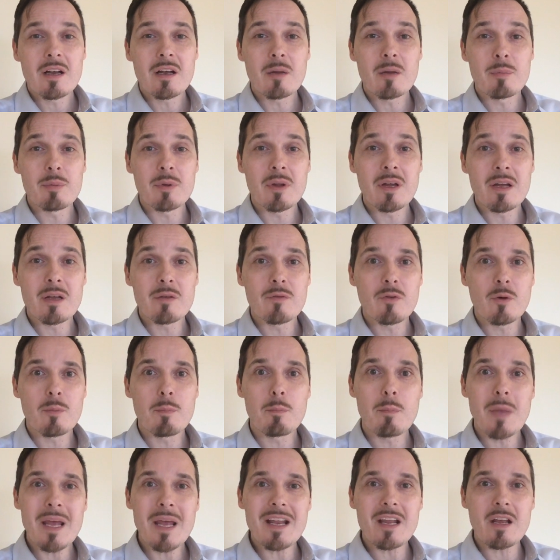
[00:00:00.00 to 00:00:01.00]
applying for
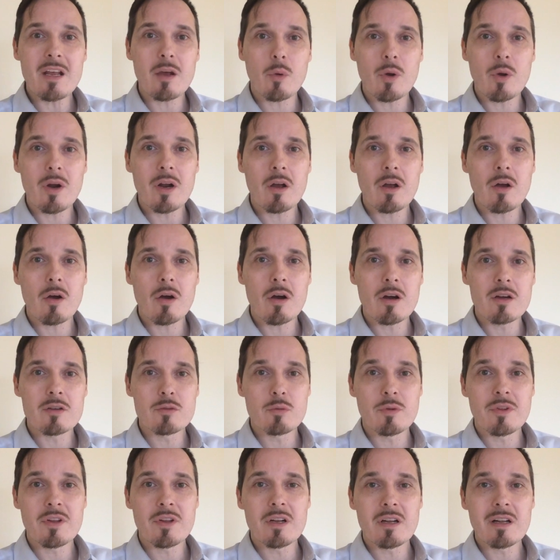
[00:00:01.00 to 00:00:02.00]
many credit
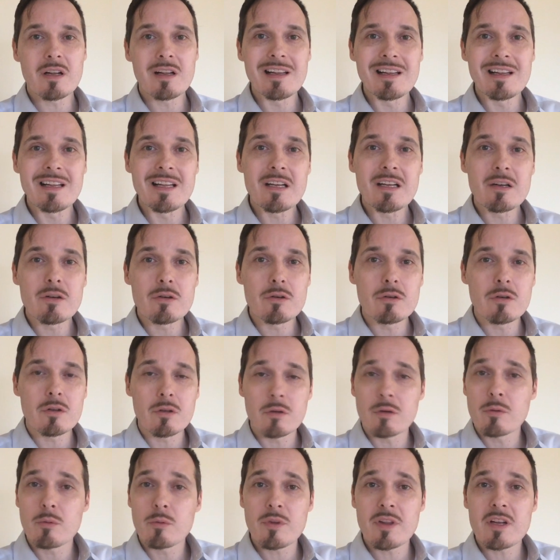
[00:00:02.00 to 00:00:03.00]
cards
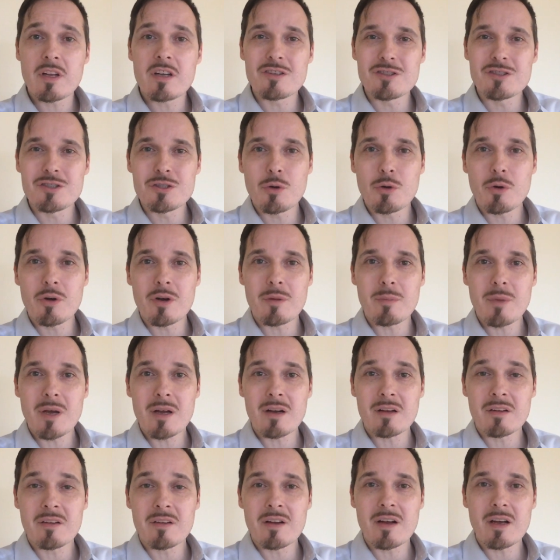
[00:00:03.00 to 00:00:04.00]
within a short
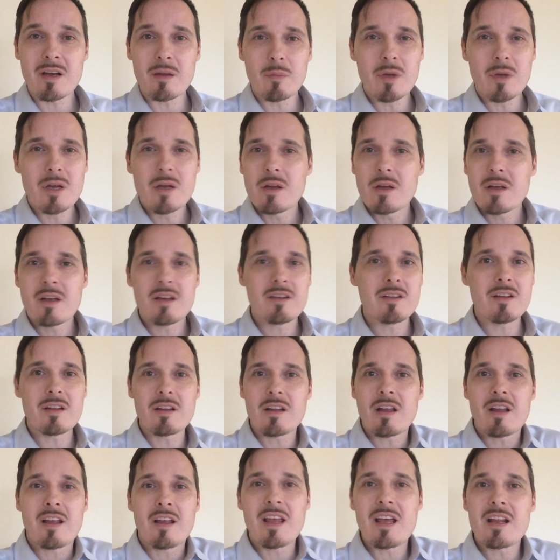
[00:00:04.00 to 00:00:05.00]
amount of time, because
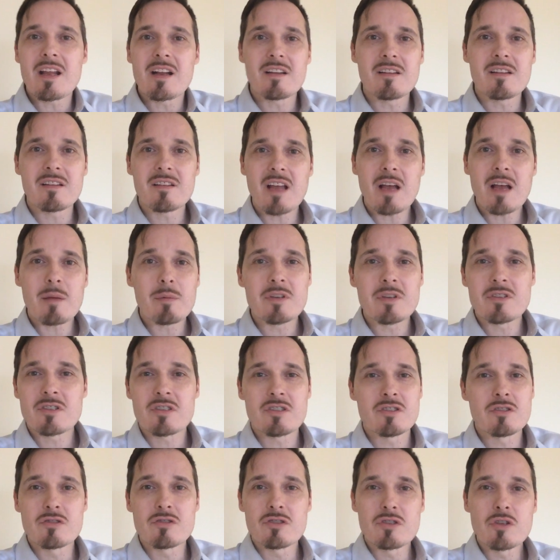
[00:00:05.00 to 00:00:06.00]
it
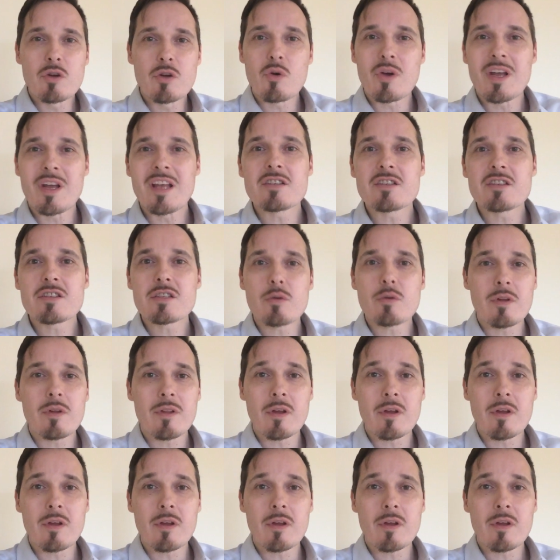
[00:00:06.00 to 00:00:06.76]
establishes there's no history